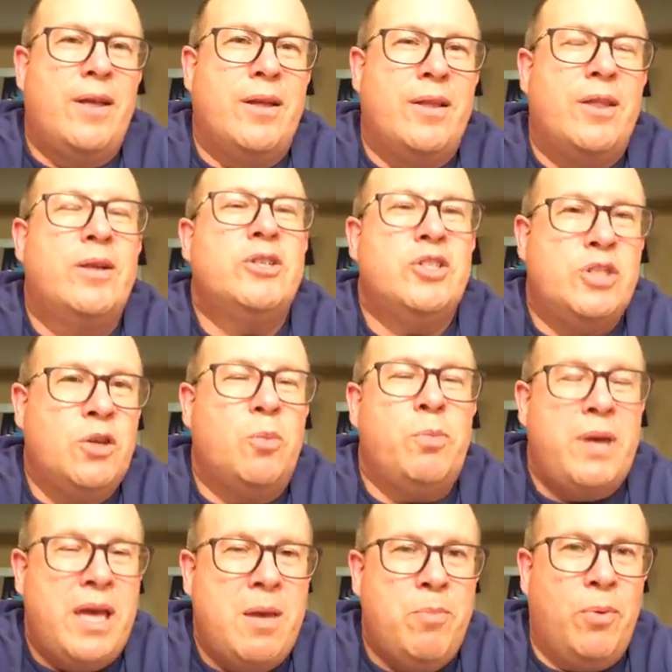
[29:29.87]
they're still
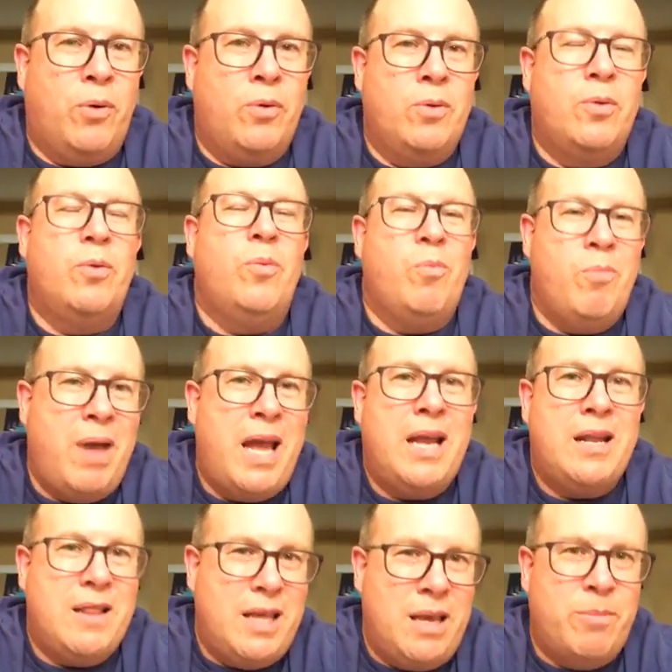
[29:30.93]
people made
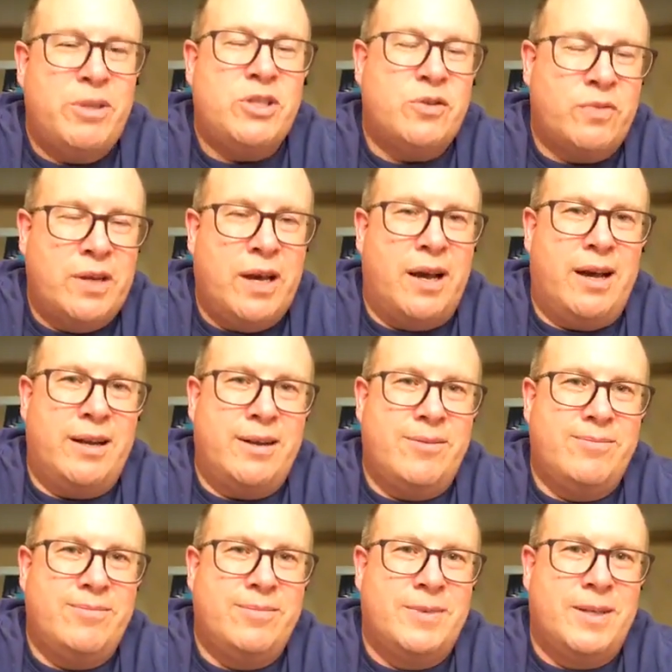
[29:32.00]
in the image of God.
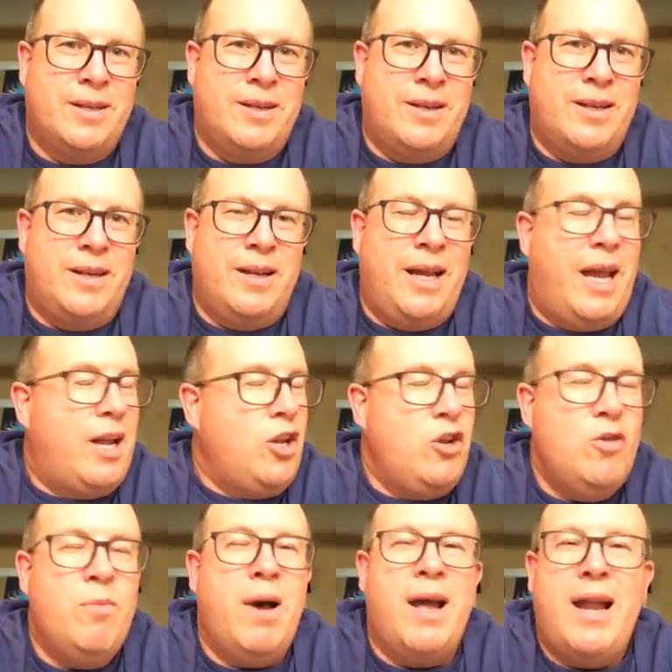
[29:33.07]
And
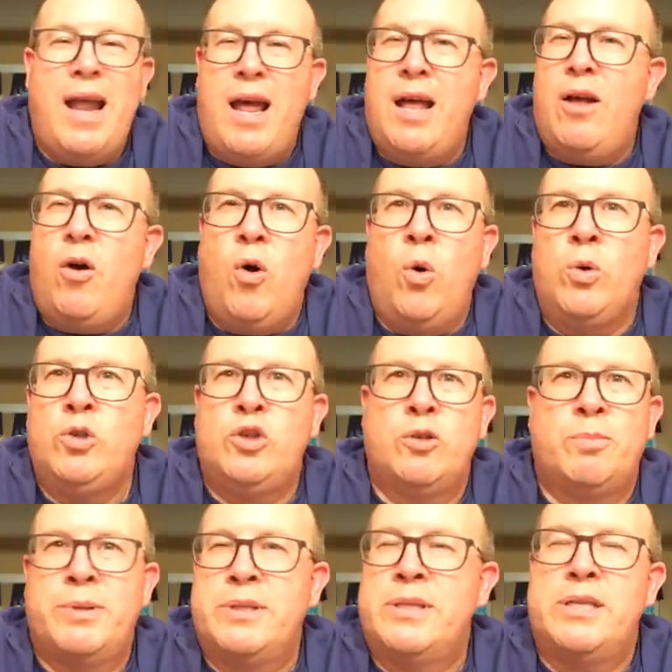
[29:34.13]
you might hold your
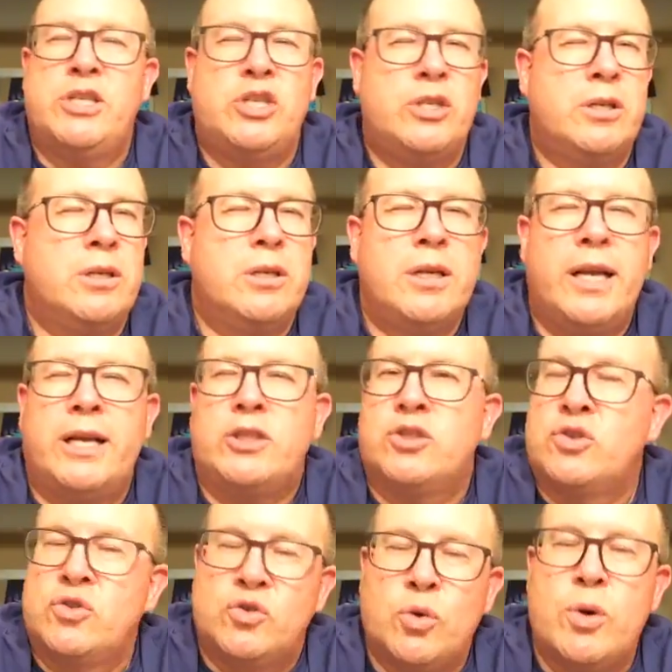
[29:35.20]
position
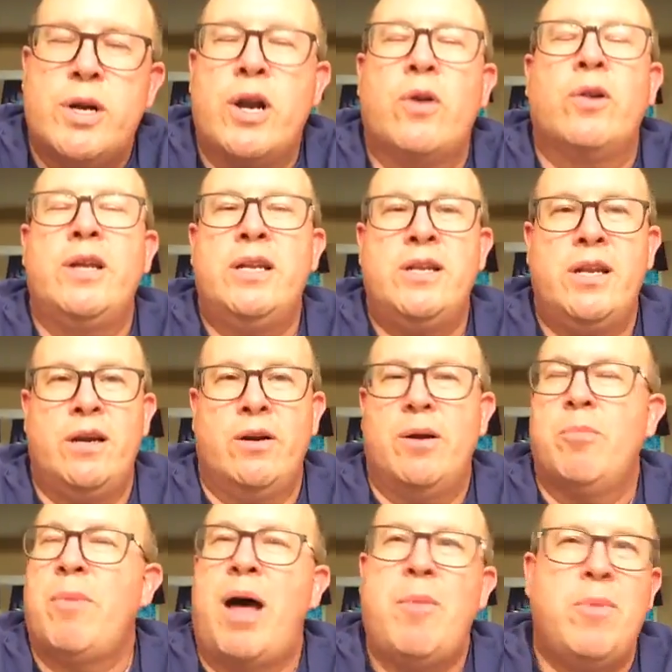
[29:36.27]
extraordinarily dear. It
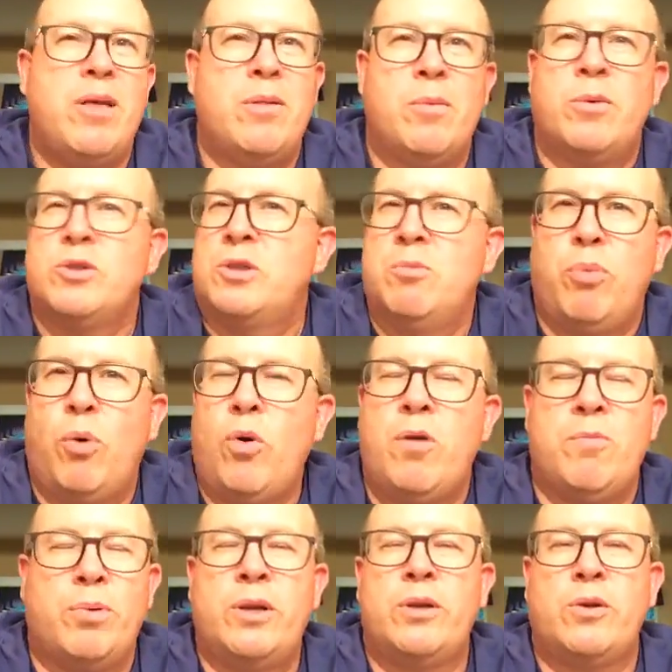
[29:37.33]
might be the most
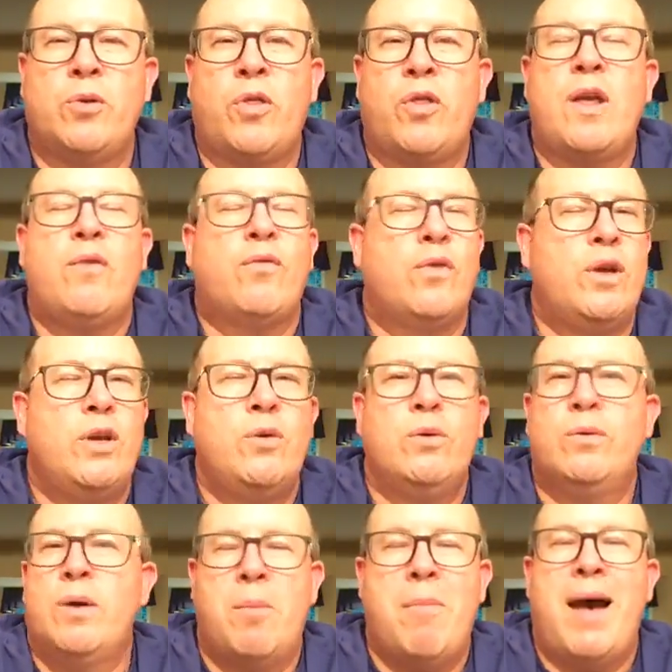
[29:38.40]
important political thing for
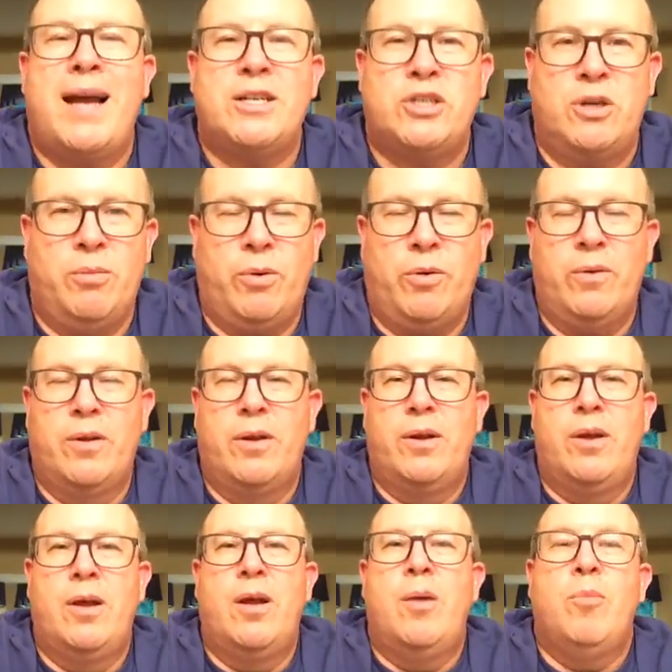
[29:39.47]
you imaginable.
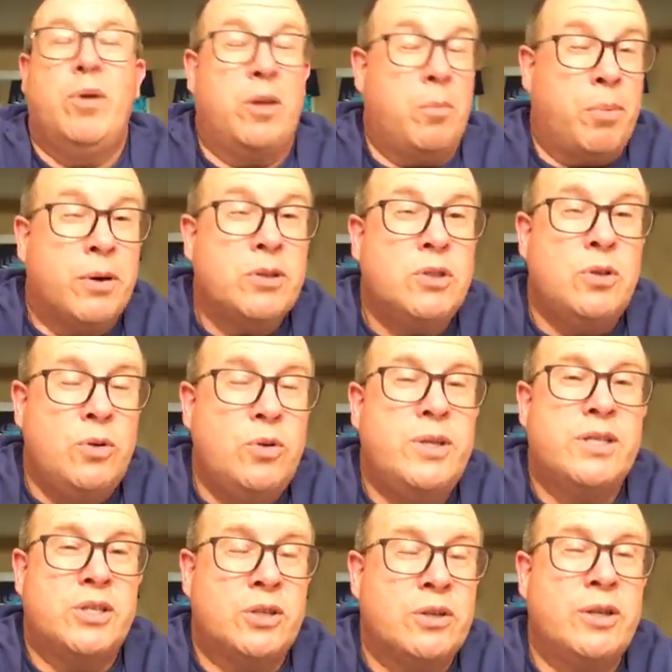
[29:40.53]
But the person who
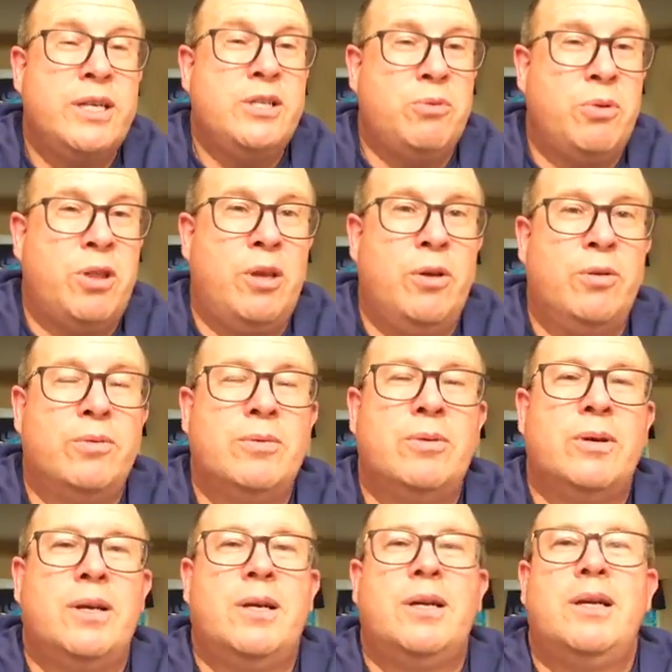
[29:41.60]
disagrees with you
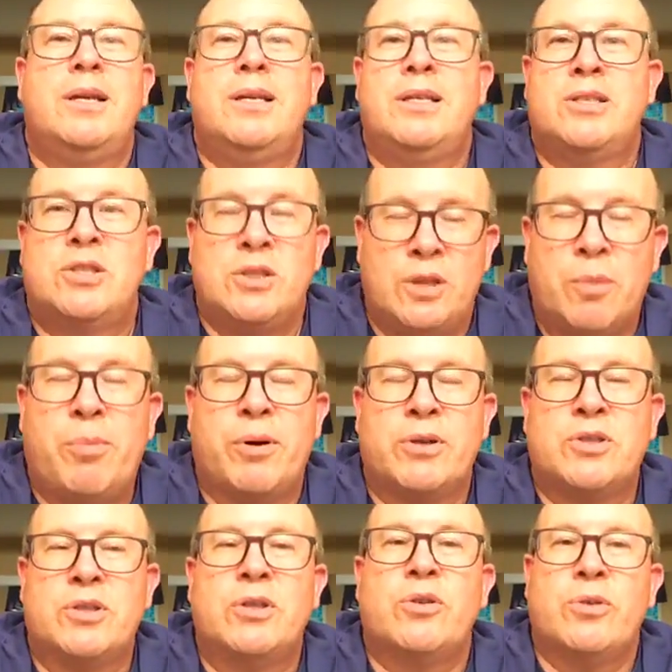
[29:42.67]
is still a
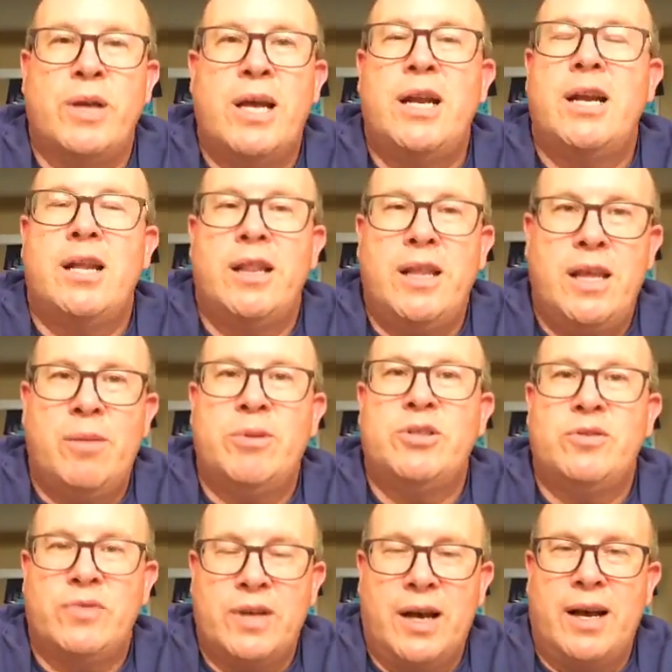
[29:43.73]
person created in the
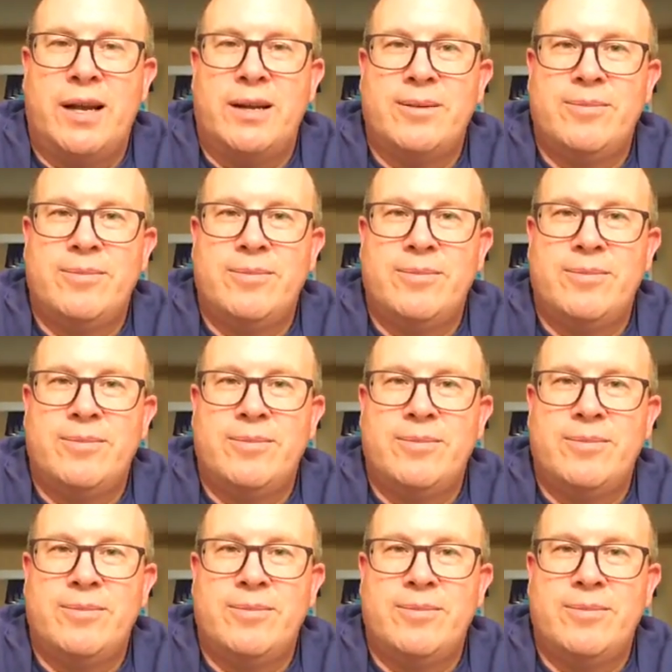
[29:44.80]
image of God.